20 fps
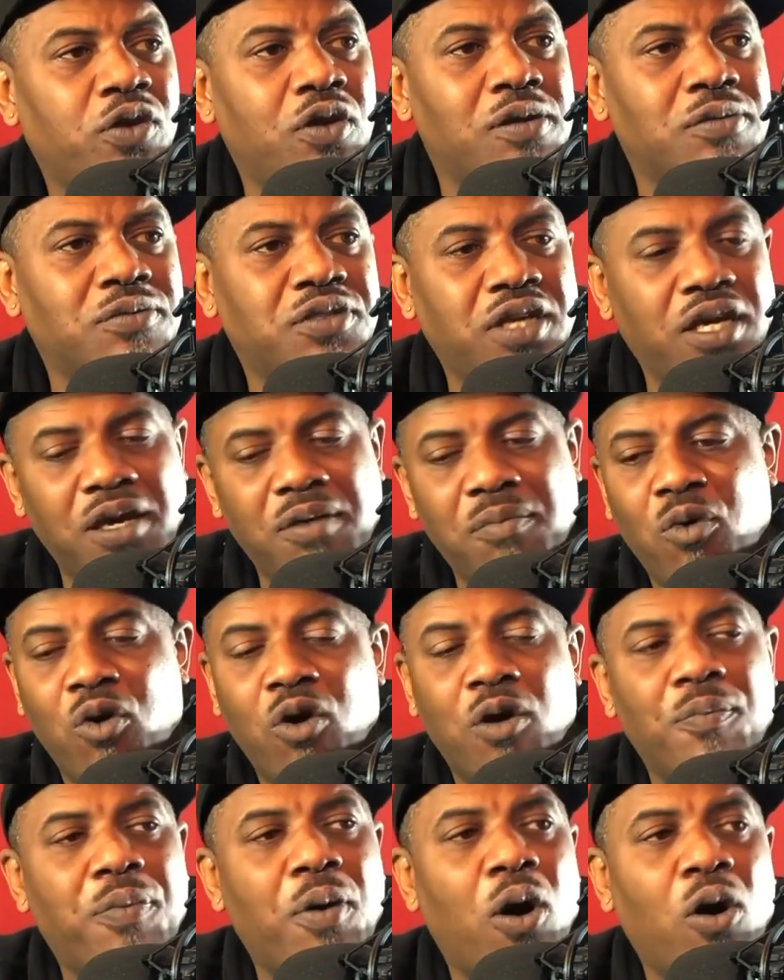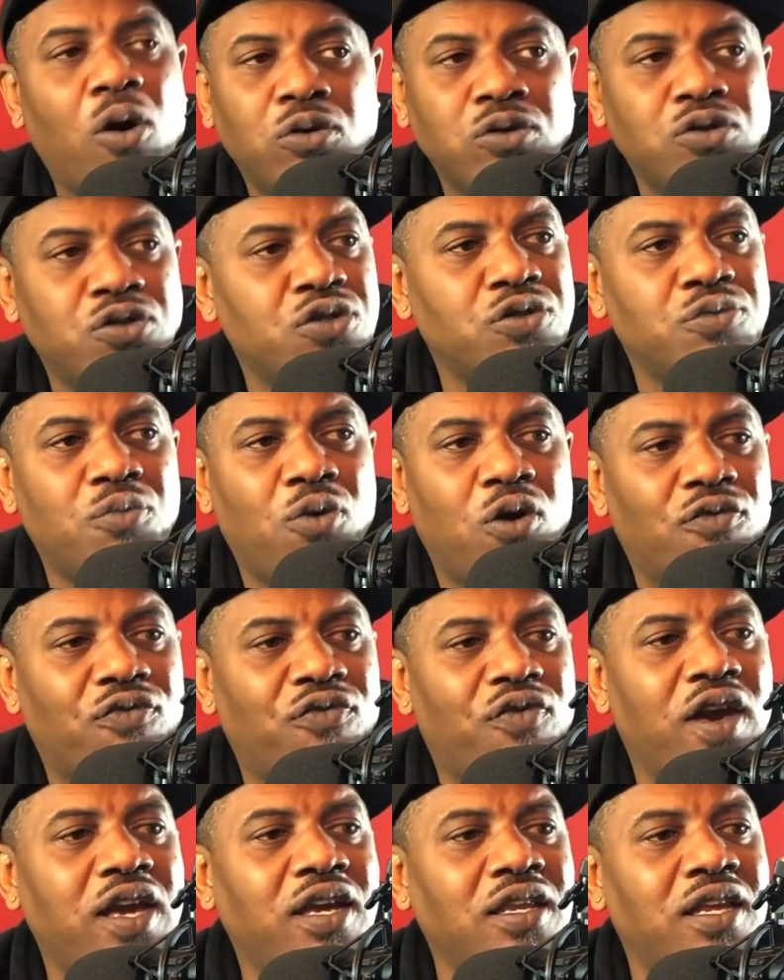You know what I'm saying? More posers, more
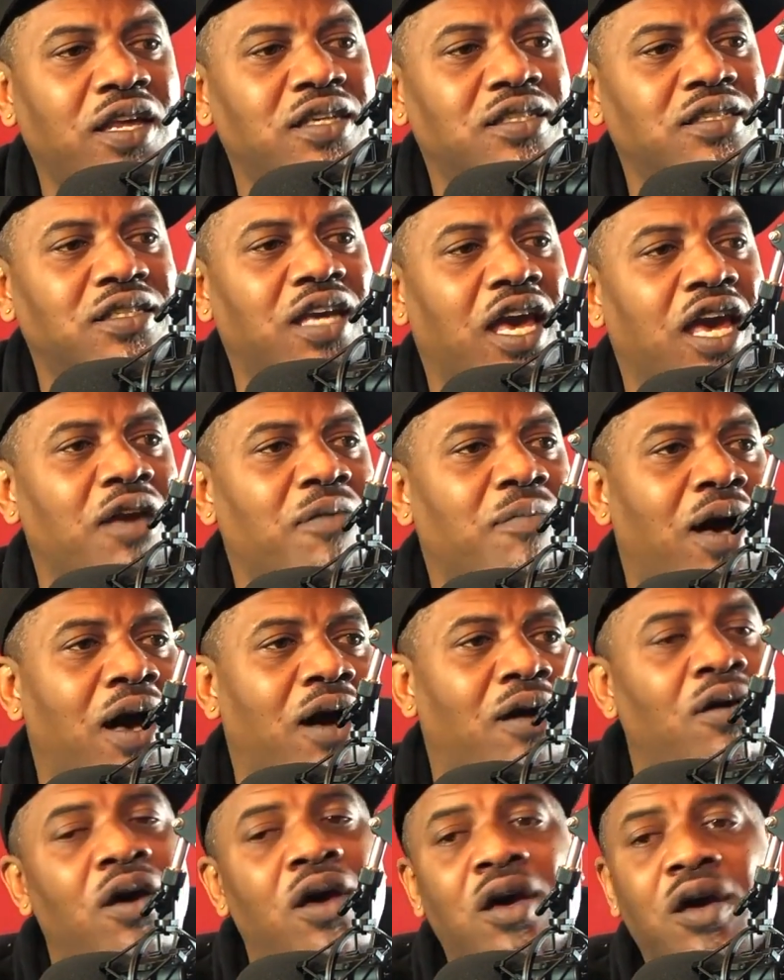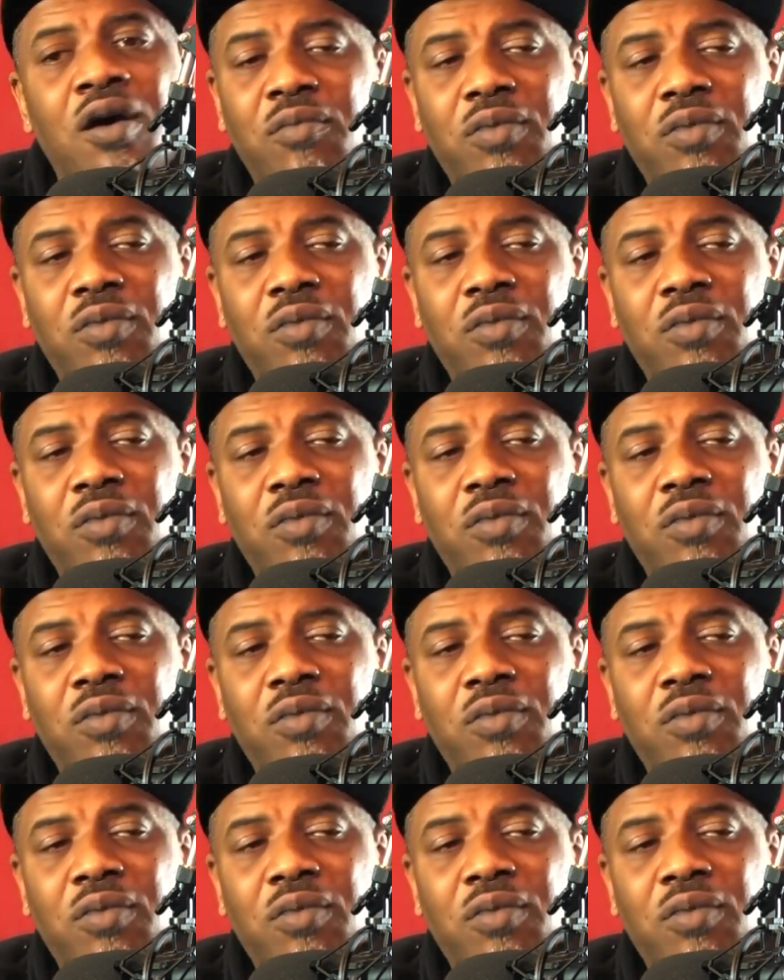fake niggas came out,